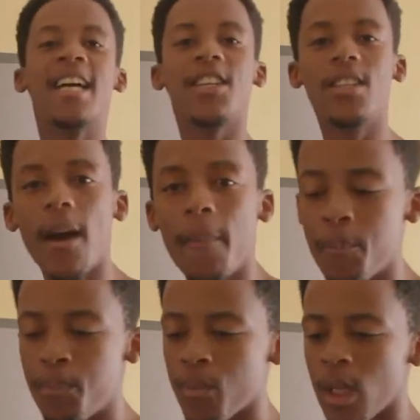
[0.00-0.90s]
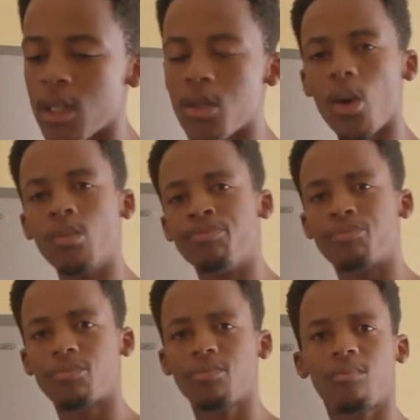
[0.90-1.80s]
Yeah, so
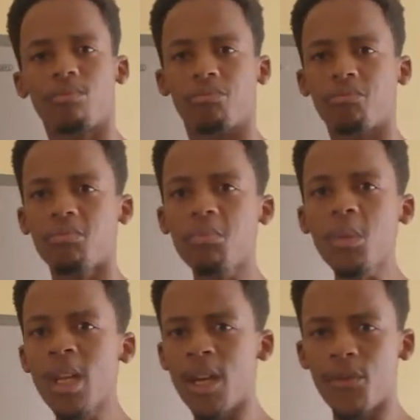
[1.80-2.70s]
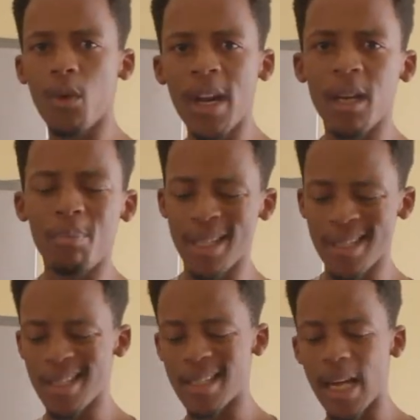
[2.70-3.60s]
if you're running a
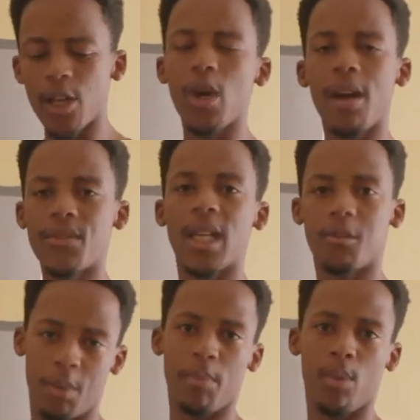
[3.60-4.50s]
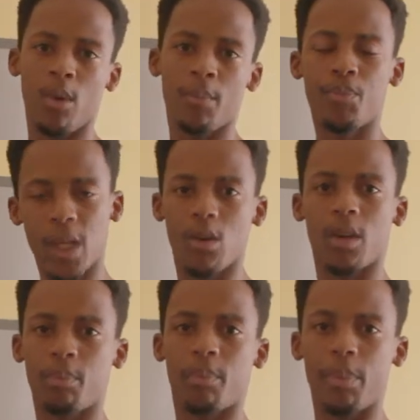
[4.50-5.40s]
business and you have salespeople in your
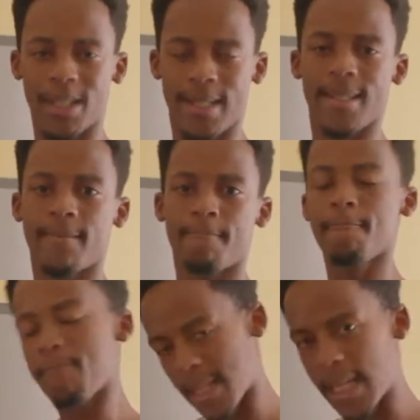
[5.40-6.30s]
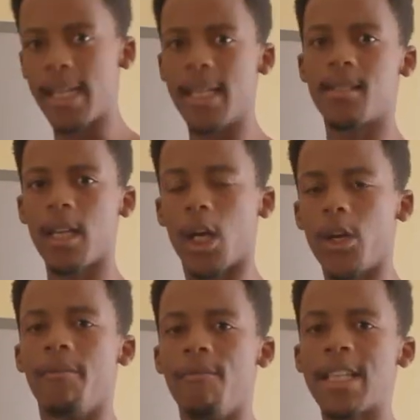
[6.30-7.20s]
business, it is a good
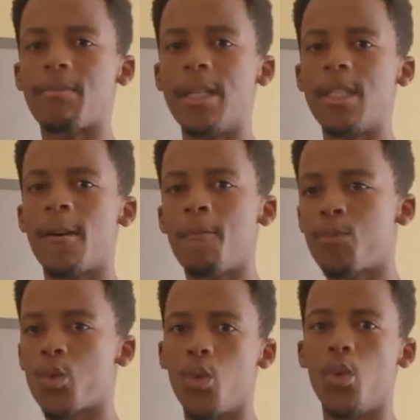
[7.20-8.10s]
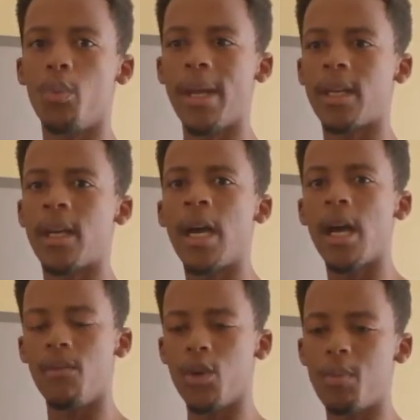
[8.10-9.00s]
investment to make
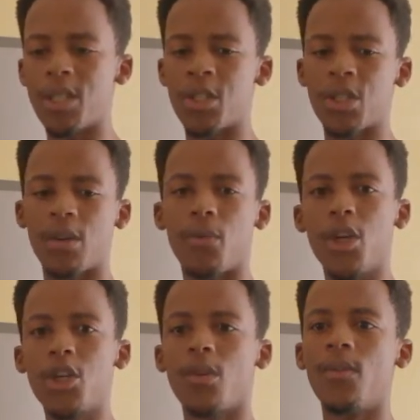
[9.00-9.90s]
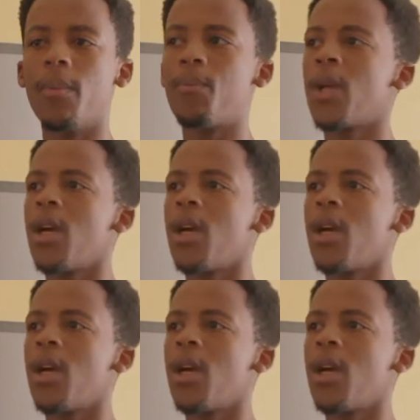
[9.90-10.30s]
a video business card for each of them.